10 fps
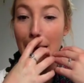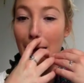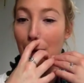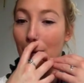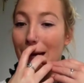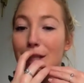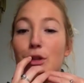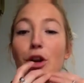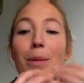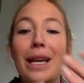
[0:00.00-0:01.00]
We had
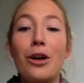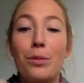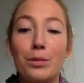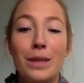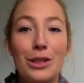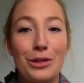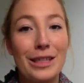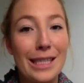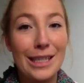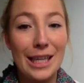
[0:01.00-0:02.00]
so many compliments on the
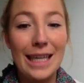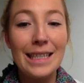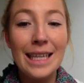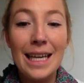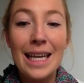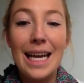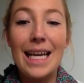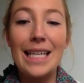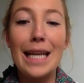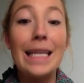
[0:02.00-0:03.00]
design,
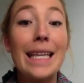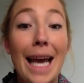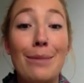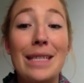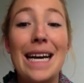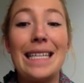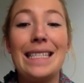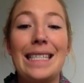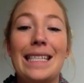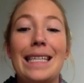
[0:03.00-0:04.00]
and I think it came down
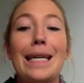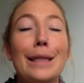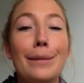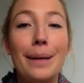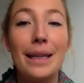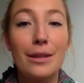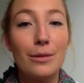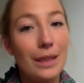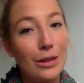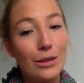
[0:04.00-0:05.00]
to the colour palette
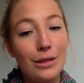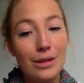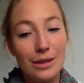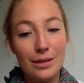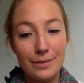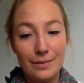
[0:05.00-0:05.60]
we used.